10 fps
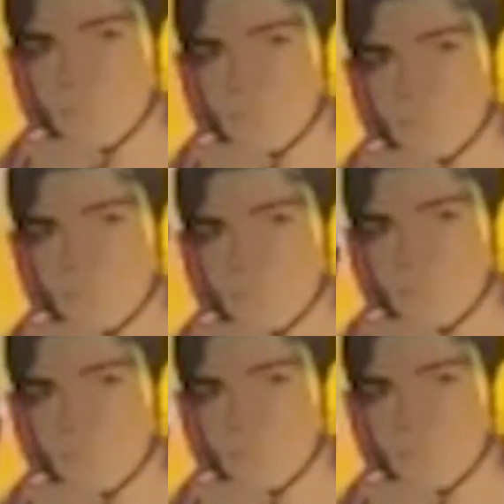
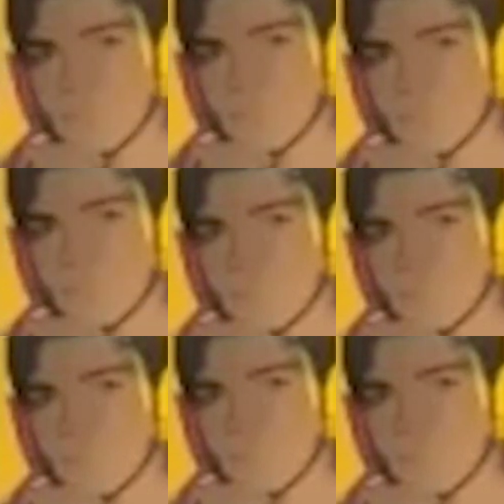
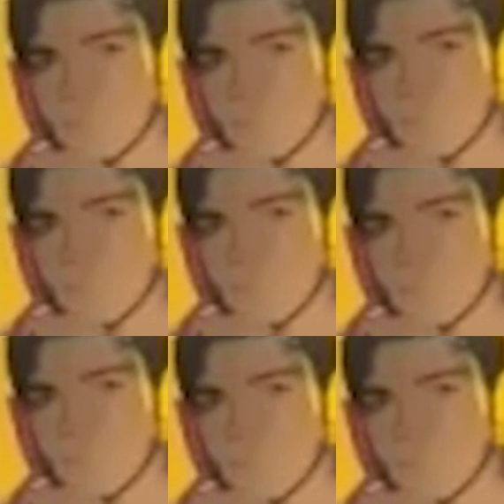
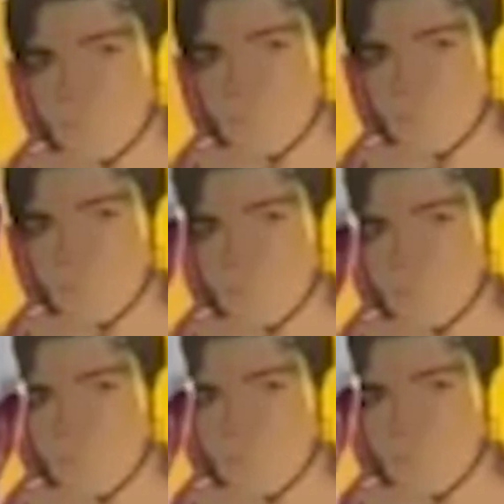
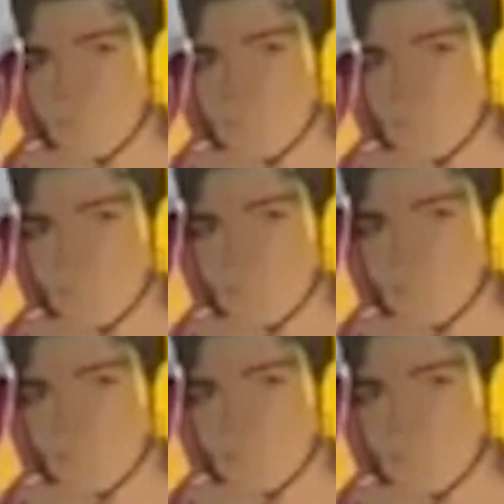
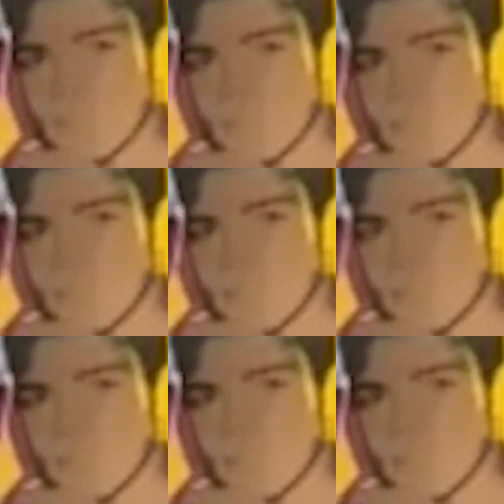
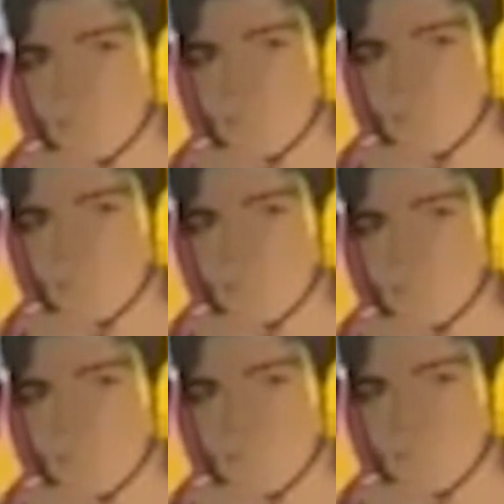
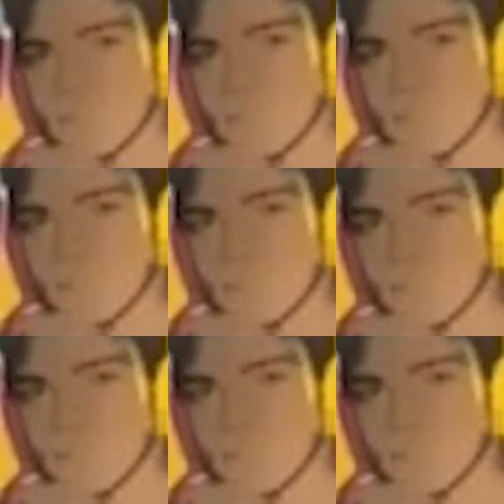No words are spoken by the person on screen.